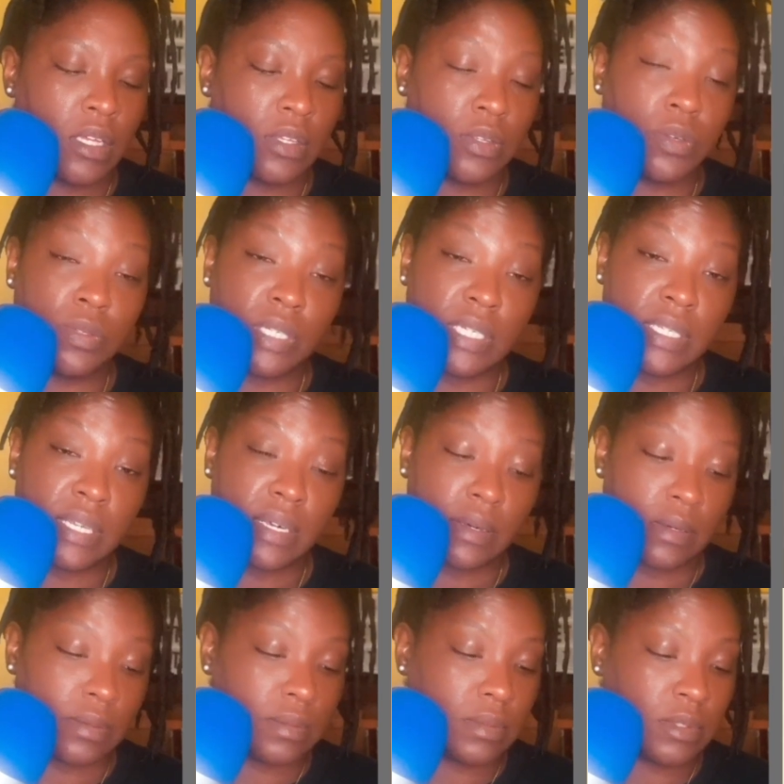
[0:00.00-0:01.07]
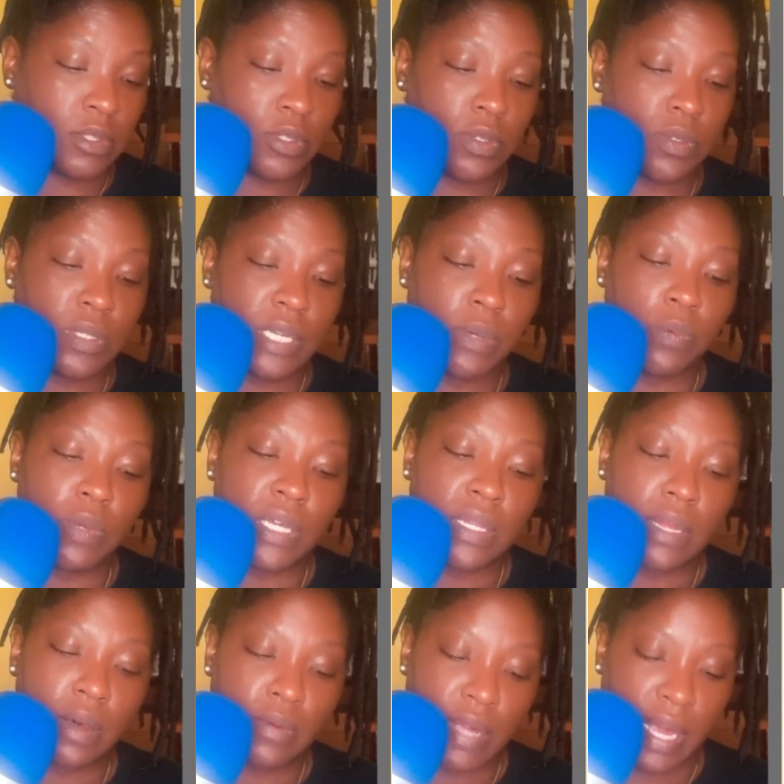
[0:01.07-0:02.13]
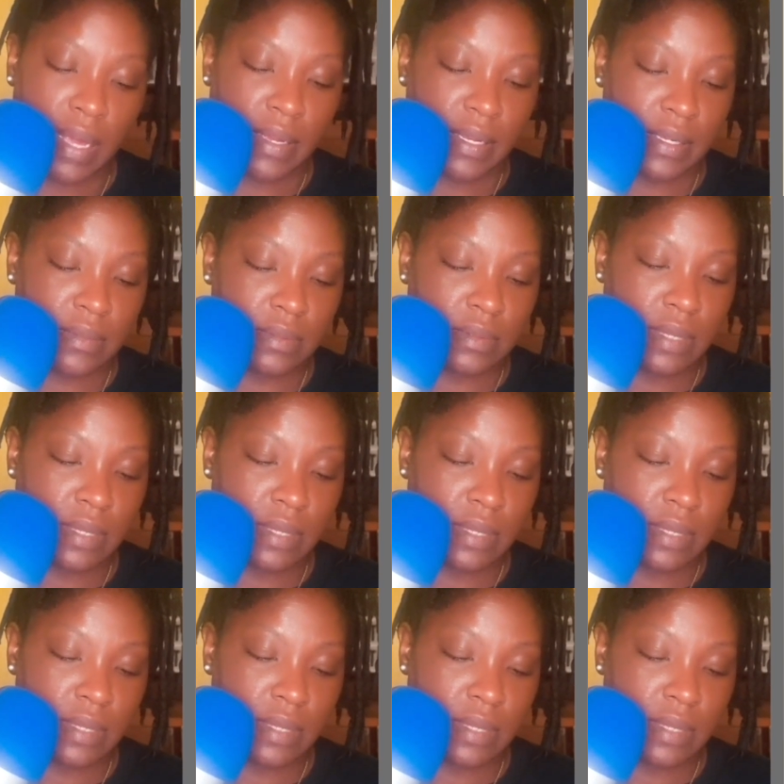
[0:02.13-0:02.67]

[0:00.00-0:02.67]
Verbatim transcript: Newly single, newly relocated,